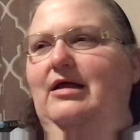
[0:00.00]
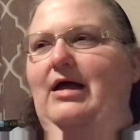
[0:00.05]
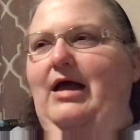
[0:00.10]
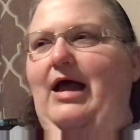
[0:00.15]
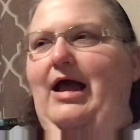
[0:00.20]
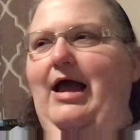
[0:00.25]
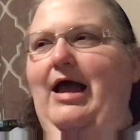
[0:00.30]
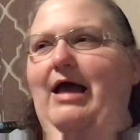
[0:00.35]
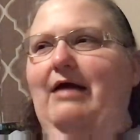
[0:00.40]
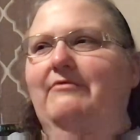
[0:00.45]

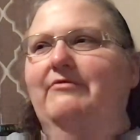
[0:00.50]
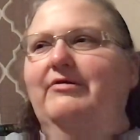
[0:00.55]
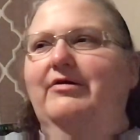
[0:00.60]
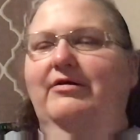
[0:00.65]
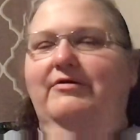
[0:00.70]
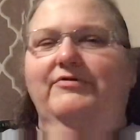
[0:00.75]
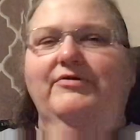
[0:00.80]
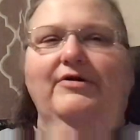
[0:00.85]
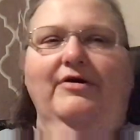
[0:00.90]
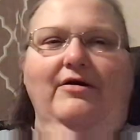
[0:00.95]
have
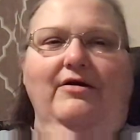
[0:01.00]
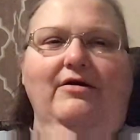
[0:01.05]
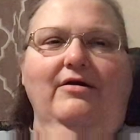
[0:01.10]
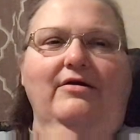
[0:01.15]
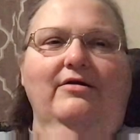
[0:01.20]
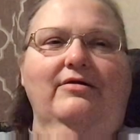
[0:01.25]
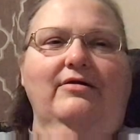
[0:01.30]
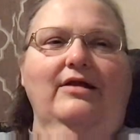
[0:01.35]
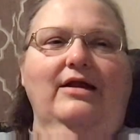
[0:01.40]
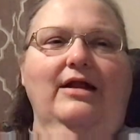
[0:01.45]
enough
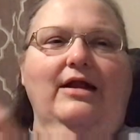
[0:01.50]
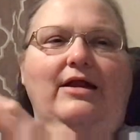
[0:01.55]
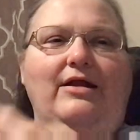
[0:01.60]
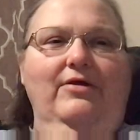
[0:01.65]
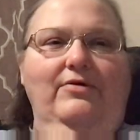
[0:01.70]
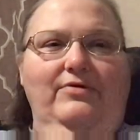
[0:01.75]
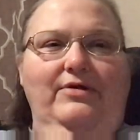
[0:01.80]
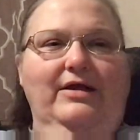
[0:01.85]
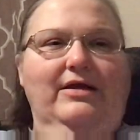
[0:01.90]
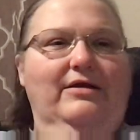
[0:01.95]
yarn, and I
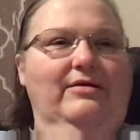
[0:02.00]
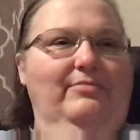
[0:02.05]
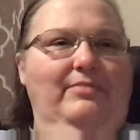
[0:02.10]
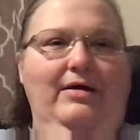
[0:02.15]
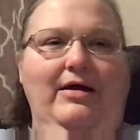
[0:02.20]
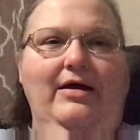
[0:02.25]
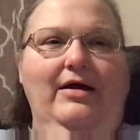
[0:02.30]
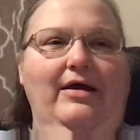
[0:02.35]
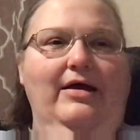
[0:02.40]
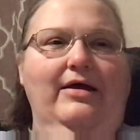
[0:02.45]
don't need to
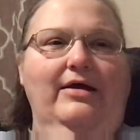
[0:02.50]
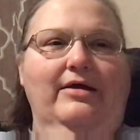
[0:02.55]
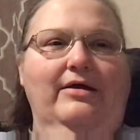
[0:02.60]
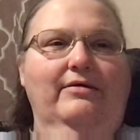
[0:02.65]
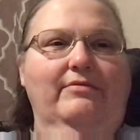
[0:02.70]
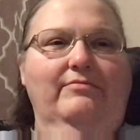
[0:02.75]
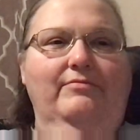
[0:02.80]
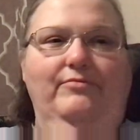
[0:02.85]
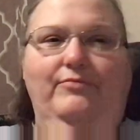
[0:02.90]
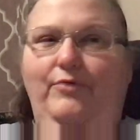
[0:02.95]
buy
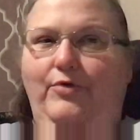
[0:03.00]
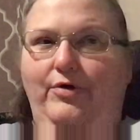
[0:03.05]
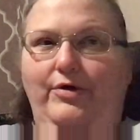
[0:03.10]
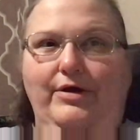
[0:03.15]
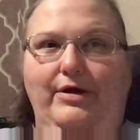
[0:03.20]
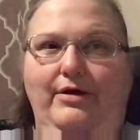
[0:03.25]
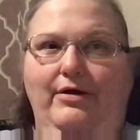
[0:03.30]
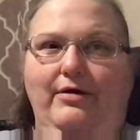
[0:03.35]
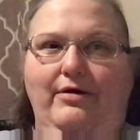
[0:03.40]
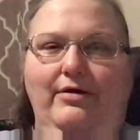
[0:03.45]
more
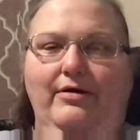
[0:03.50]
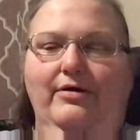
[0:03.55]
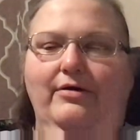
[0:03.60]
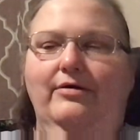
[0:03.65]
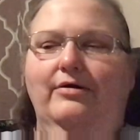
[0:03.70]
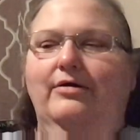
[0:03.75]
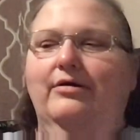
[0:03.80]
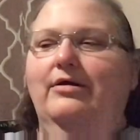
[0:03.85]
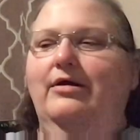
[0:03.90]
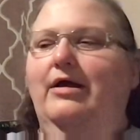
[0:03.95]

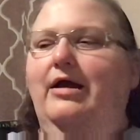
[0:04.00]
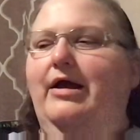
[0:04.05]
yarn.